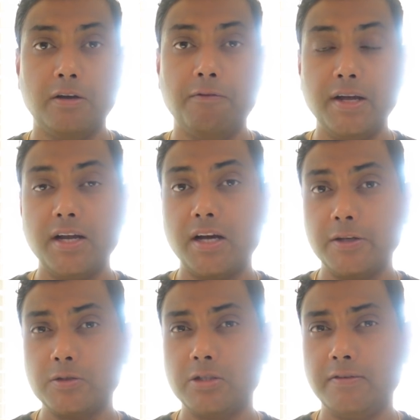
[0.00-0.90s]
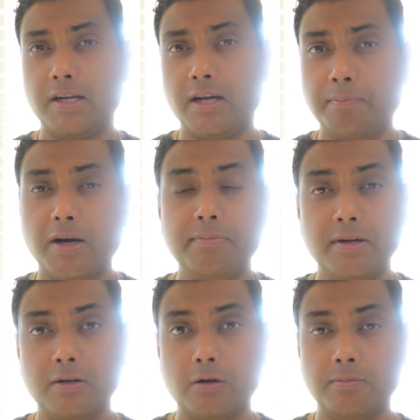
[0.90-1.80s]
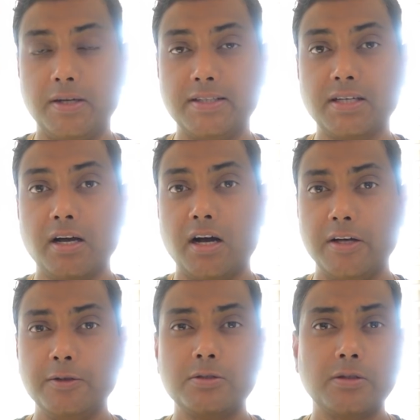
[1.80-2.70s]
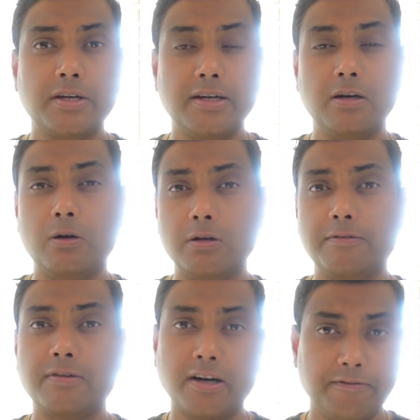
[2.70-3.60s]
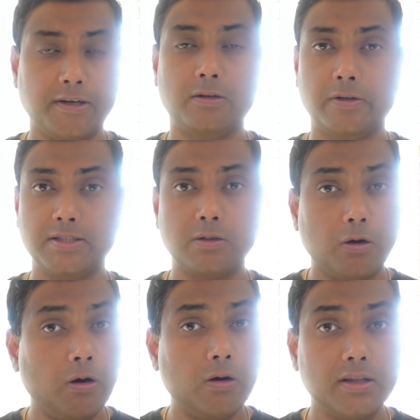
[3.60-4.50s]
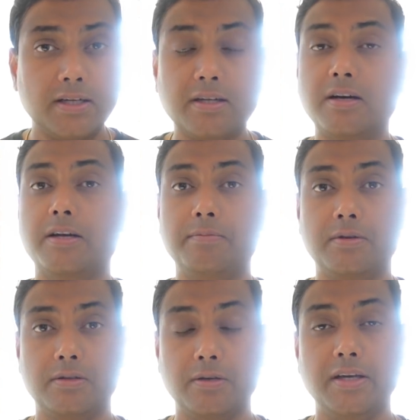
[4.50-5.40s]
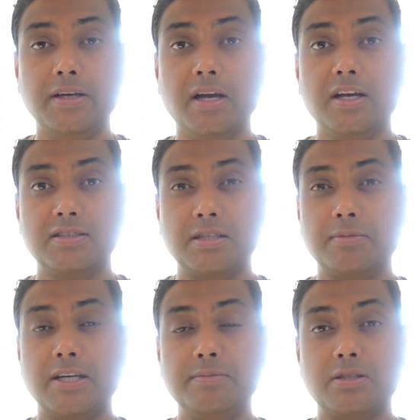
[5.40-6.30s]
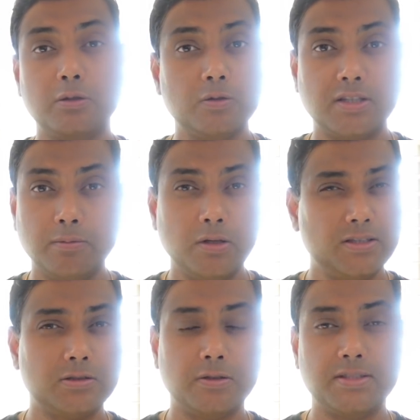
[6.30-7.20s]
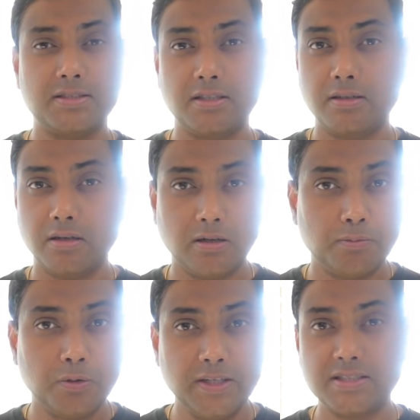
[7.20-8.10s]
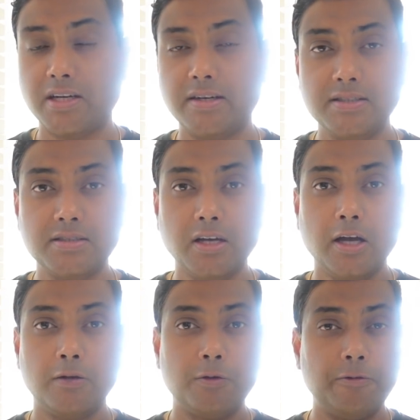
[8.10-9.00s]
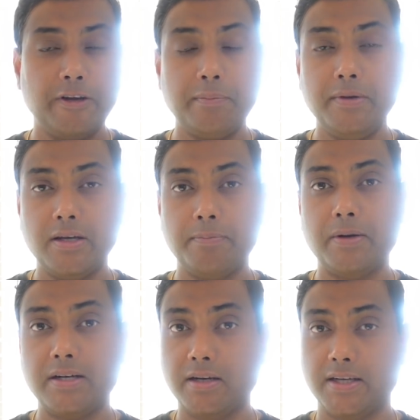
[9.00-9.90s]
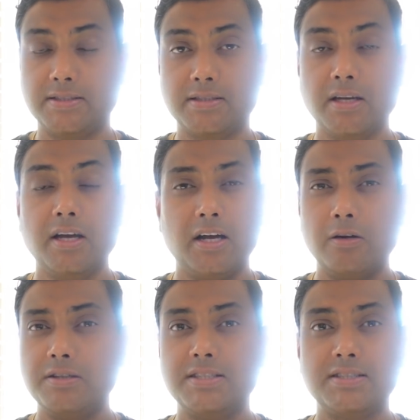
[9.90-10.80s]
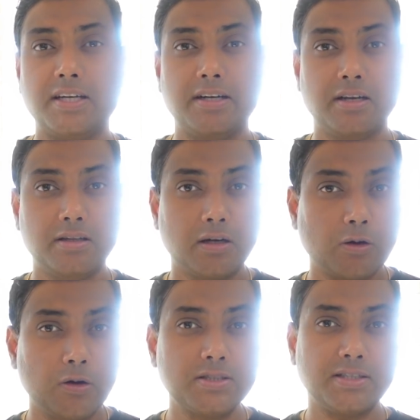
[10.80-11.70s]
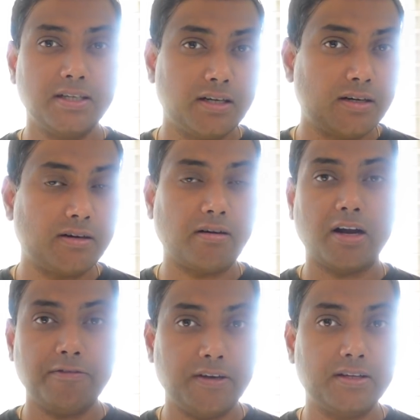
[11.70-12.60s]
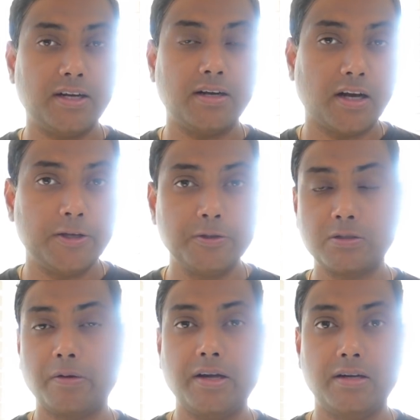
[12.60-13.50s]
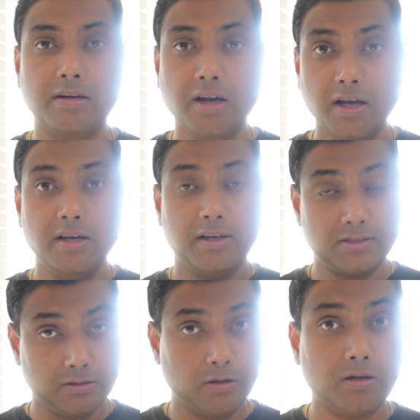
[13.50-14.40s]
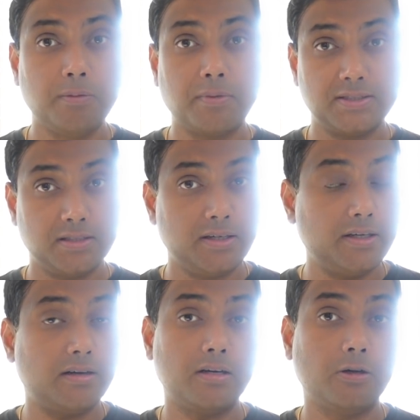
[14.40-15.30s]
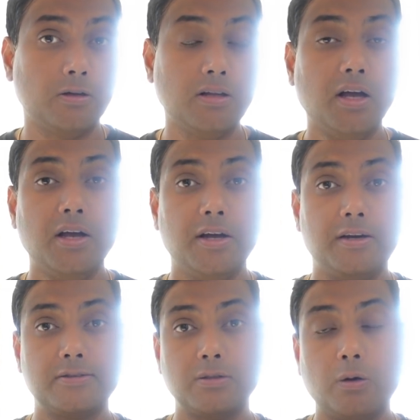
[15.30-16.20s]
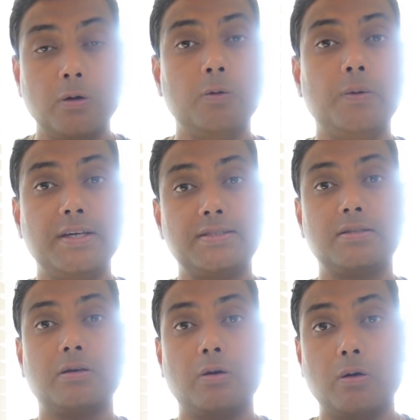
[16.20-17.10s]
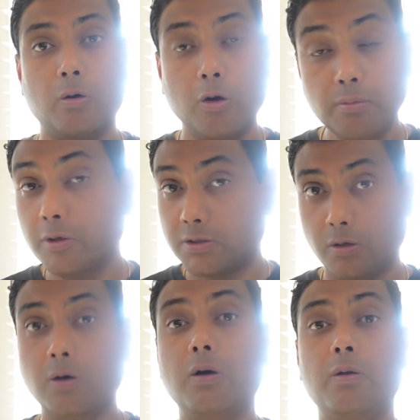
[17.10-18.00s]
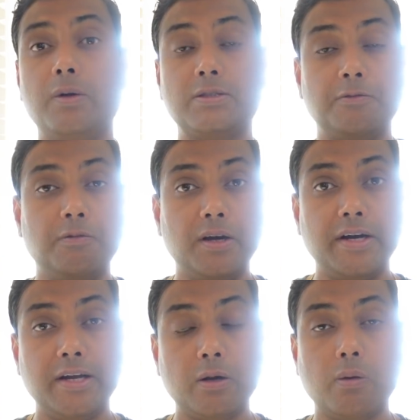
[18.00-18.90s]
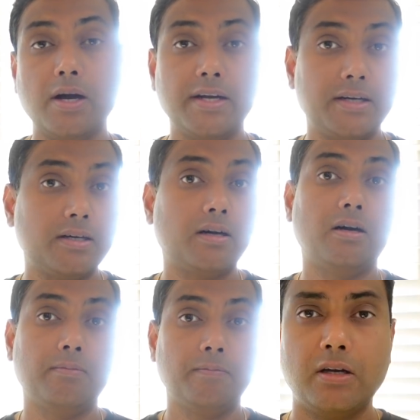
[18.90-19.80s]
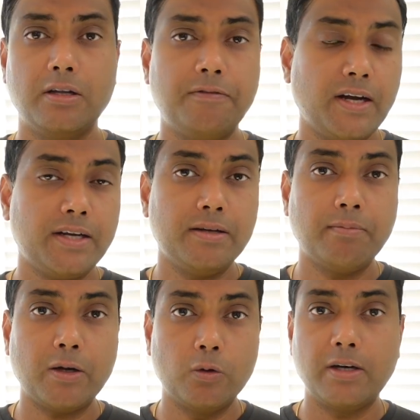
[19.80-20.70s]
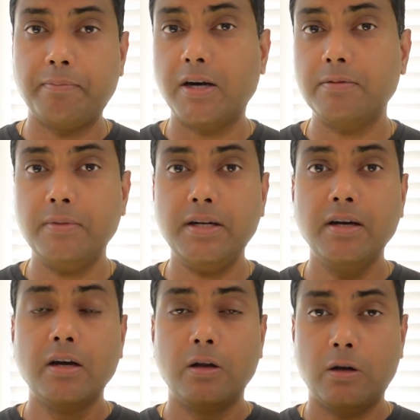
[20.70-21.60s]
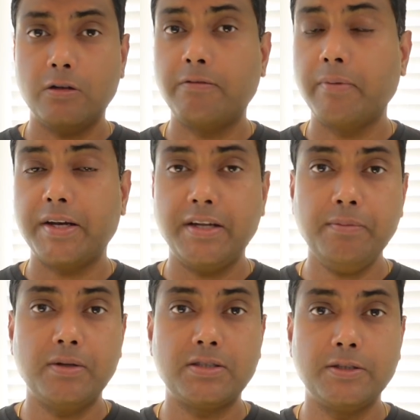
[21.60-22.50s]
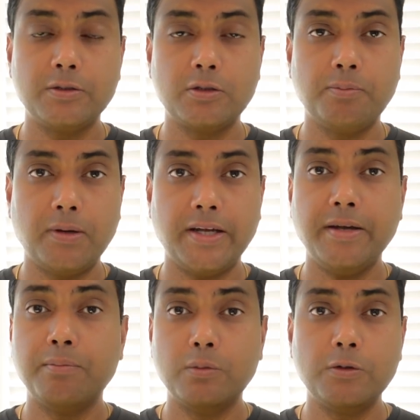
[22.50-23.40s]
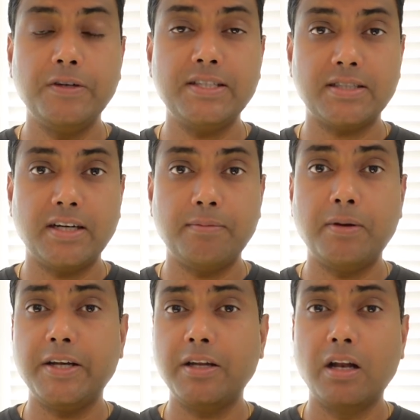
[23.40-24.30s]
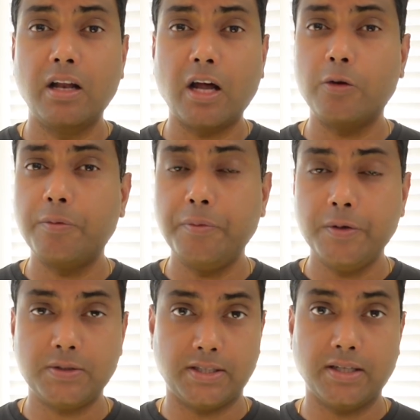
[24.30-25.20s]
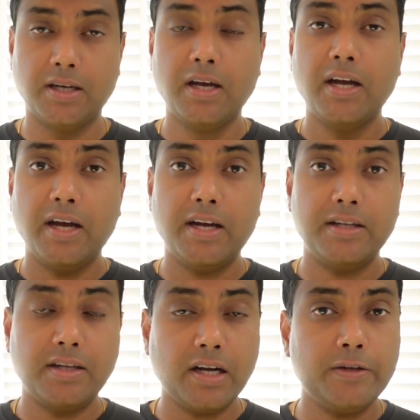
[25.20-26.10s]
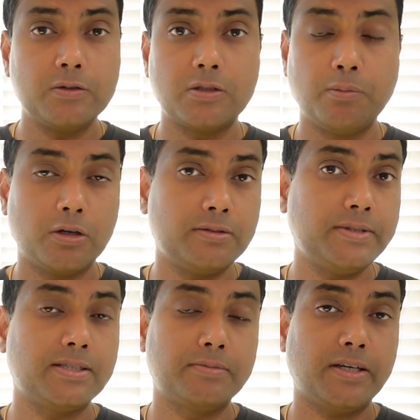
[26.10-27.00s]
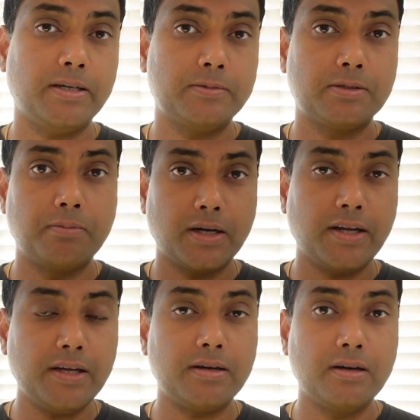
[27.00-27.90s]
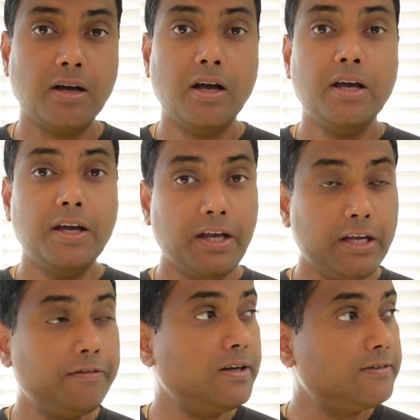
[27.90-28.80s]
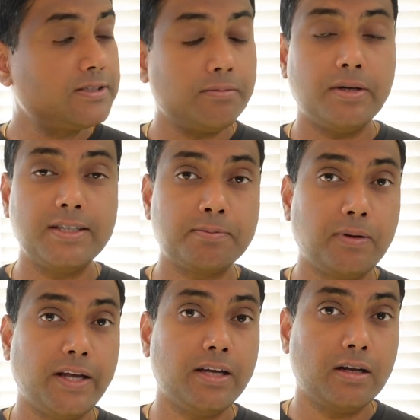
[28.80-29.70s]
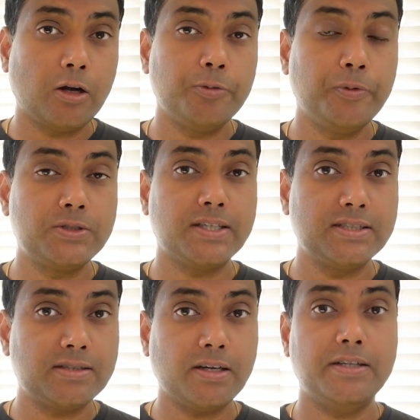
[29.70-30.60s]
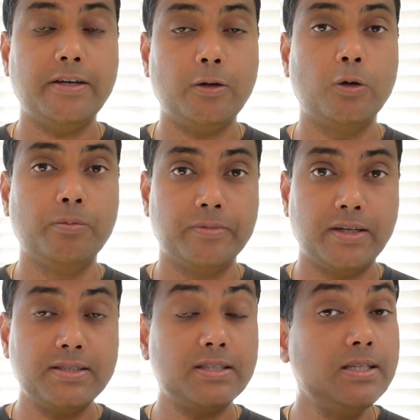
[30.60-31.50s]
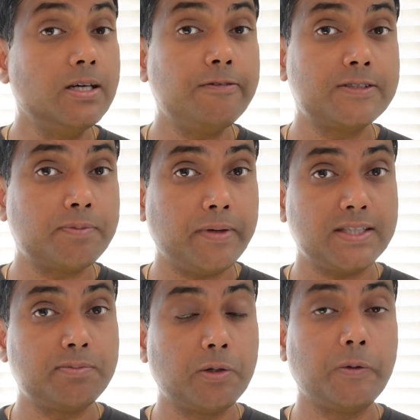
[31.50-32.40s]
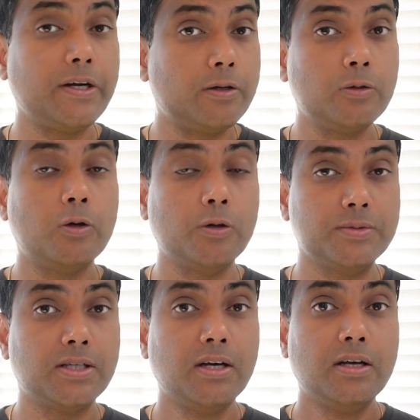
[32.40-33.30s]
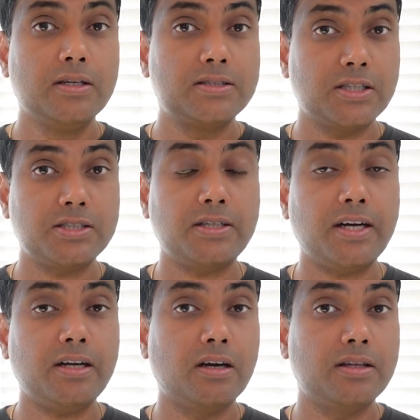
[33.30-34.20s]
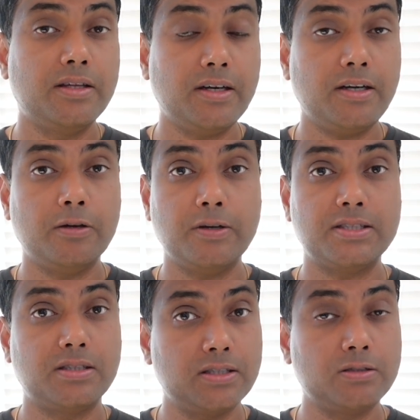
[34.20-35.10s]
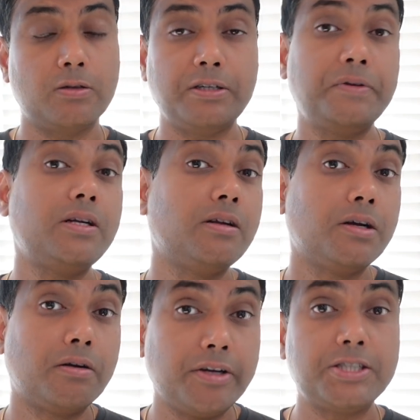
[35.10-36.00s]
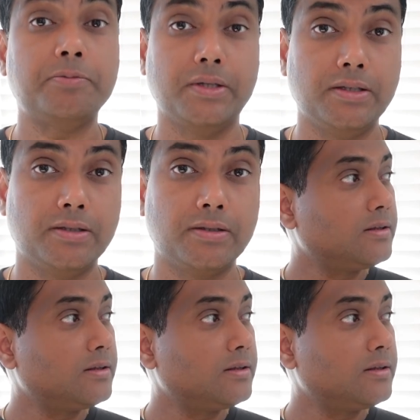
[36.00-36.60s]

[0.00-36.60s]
When I used to live in an apartment complex, I used to hear a lot of traffic noise all the time, okay? Sometimes those ambulance noises and police sirens would wake me up at nights. And not just that, the constant traffic that I used to hear is not present here at all. It is always almost always very quiet and calm. In fact, in my old apartment, a lot of my neighbors used to play movies and play loud music, and that used to bother me sometimes. But here, even if somebody is playing loud music inside their home, there is enough space between two homes such that their noise does not even reach me.